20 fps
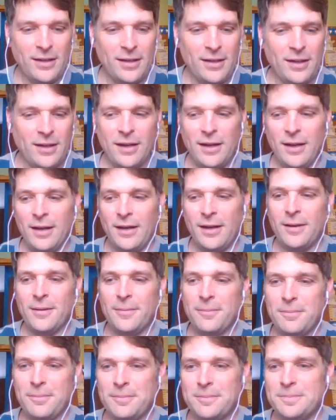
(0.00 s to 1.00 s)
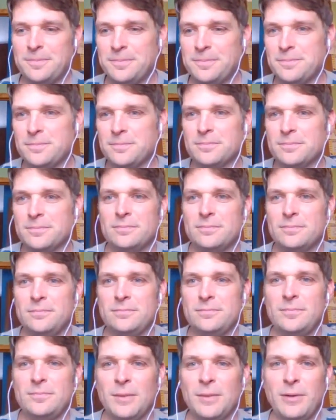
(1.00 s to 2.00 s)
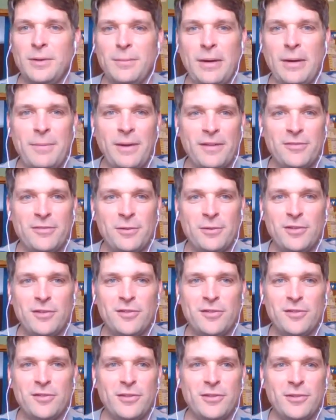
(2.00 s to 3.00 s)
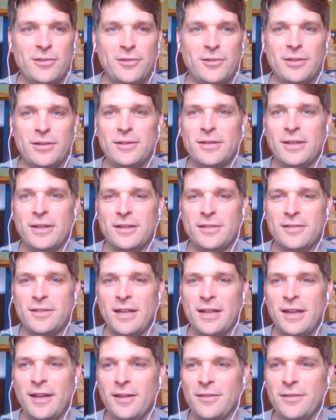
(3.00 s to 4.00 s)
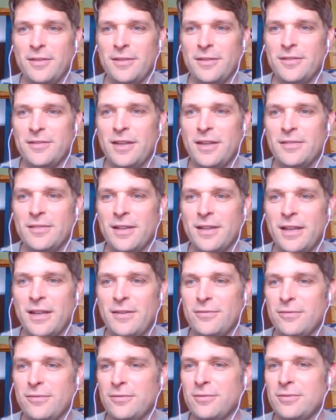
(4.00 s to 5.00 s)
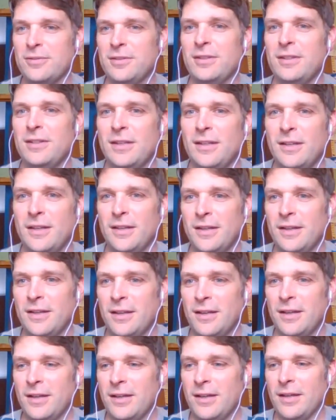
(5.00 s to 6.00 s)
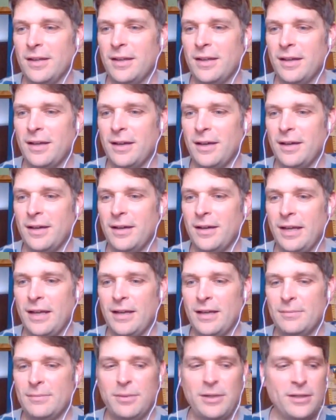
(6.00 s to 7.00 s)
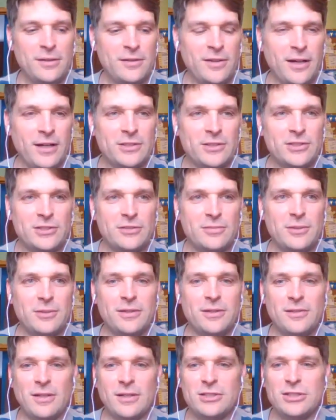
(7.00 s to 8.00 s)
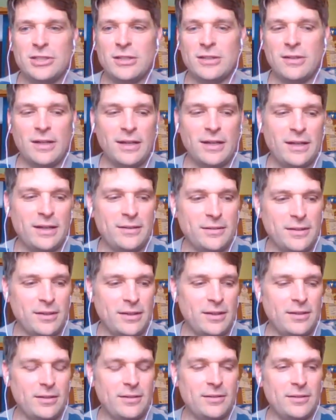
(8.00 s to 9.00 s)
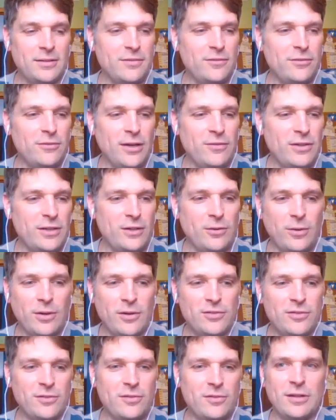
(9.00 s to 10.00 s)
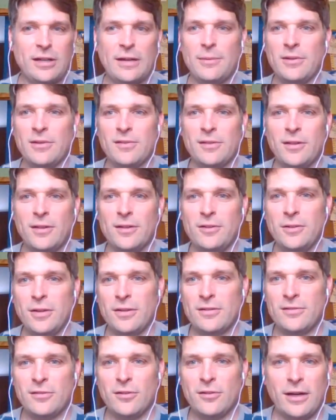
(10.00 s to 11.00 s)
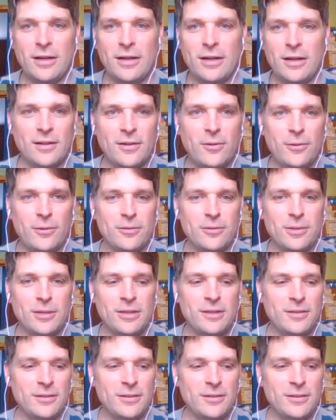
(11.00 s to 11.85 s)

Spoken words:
But my best wishes to you, and stay healthy, stay safe, and be in touch. Be in touch online. If you have any questions or comments at all, you guys know how to get a hold of me.